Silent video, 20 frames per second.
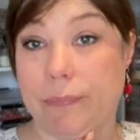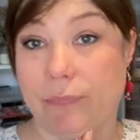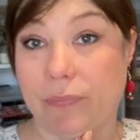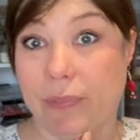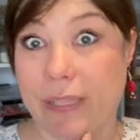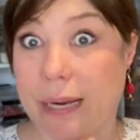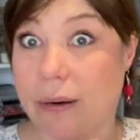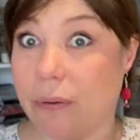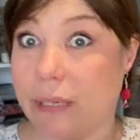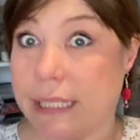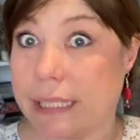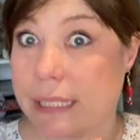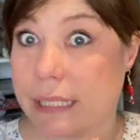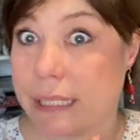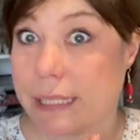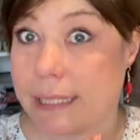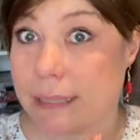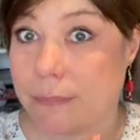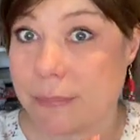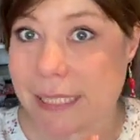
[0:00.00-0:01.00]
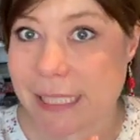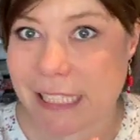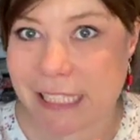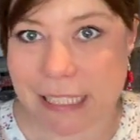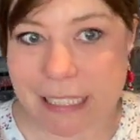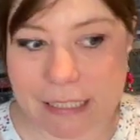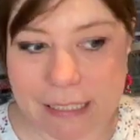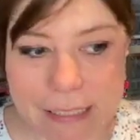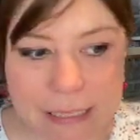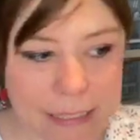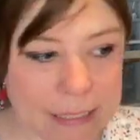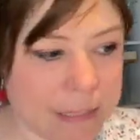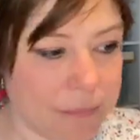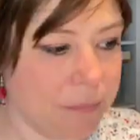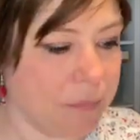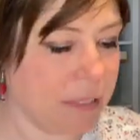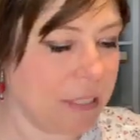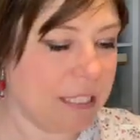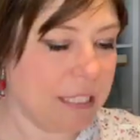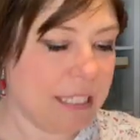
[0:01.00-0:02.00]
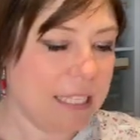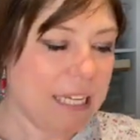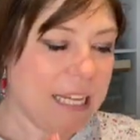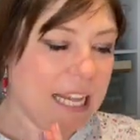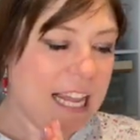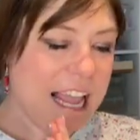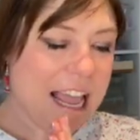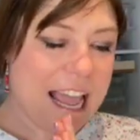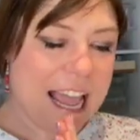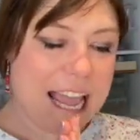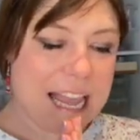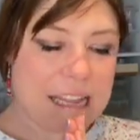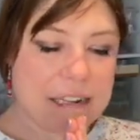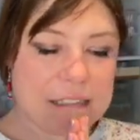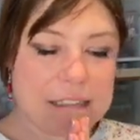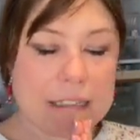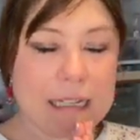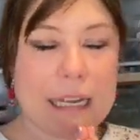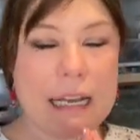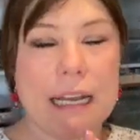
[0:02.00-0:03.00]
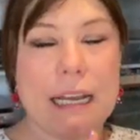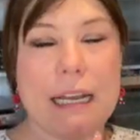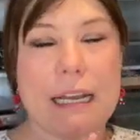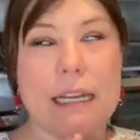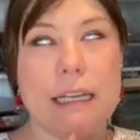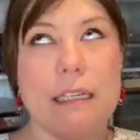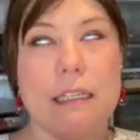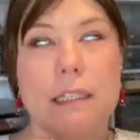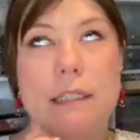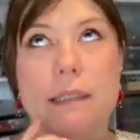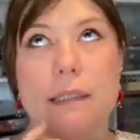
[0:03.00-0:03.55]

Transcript: there is something else. And I